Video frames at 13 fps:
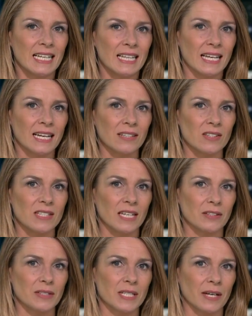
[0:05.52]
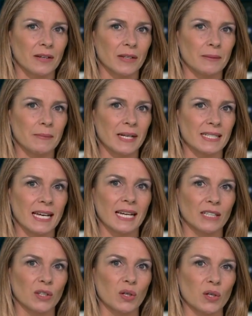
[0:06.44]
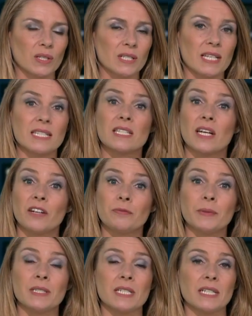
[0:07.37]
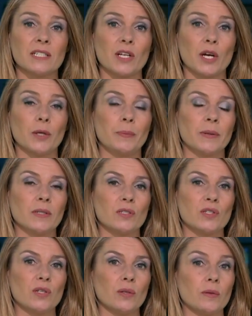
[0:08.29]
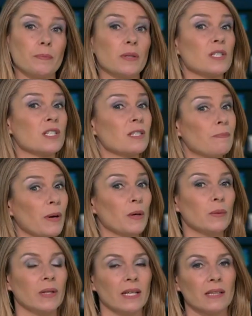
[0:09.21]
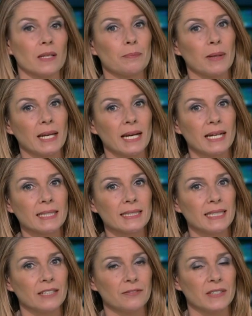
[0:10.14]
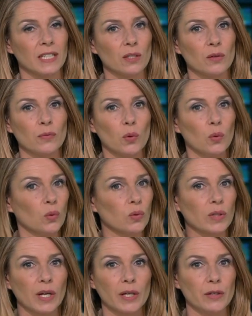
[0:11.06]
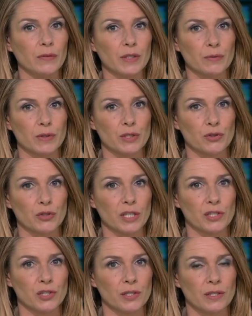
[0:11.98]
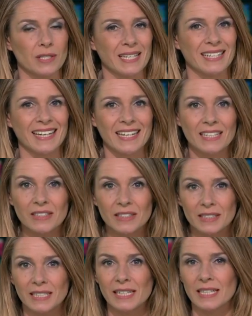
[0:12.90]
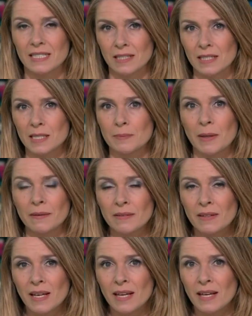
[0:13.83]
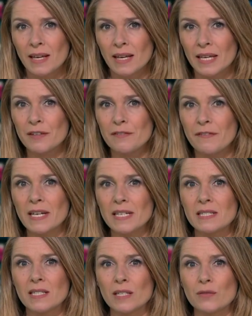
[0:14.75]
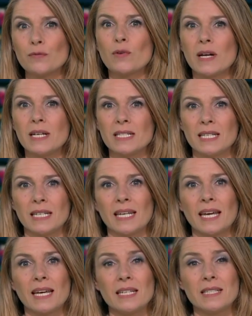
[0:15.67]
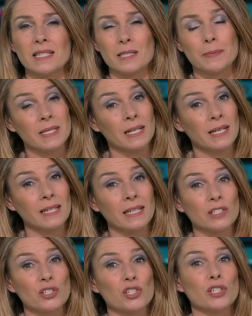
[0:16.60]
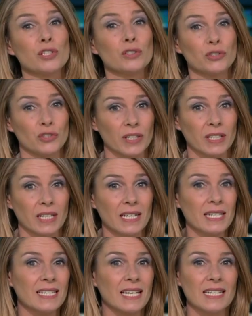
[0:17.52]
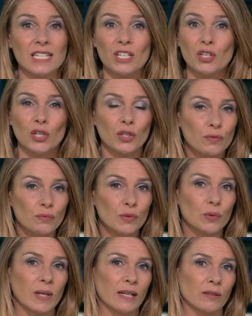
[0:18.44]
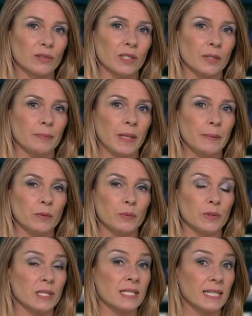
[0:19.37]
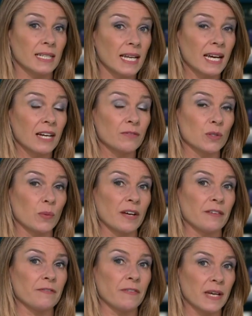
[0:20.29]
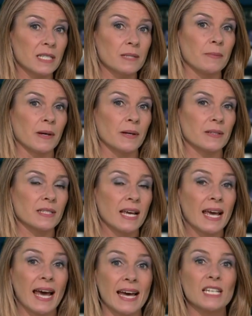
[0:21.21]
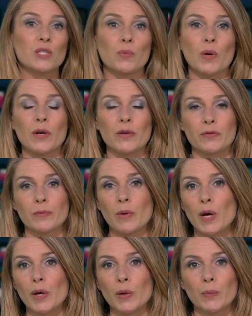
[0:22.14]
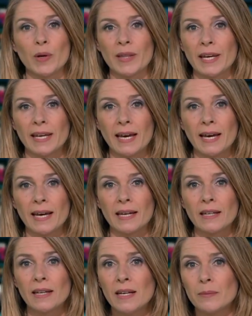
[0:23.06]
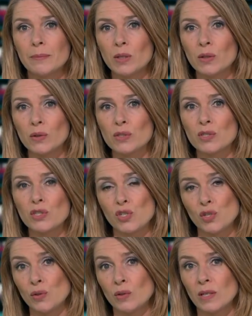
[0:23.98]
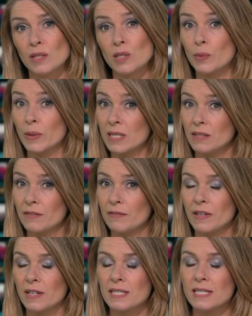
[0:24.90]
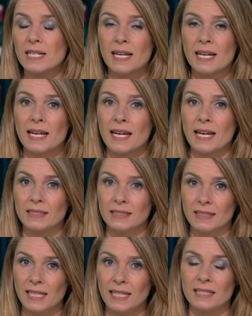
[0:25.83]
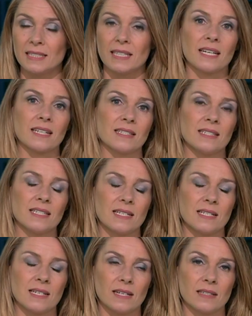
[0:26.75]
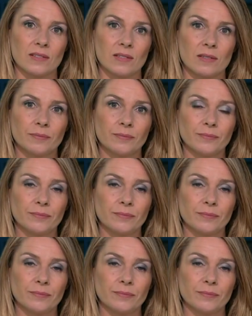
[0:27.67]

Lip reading: The Health Secretary, Matt Hancock, says the government is open to postponing the planned lifting of all COVID restrictions in England later this month. In the face of rising cases, particularly in children, he said he couldn't rule out that people would still have to wear face masks and work from home where they can beyond June the 21st. Helen Keenan has the details.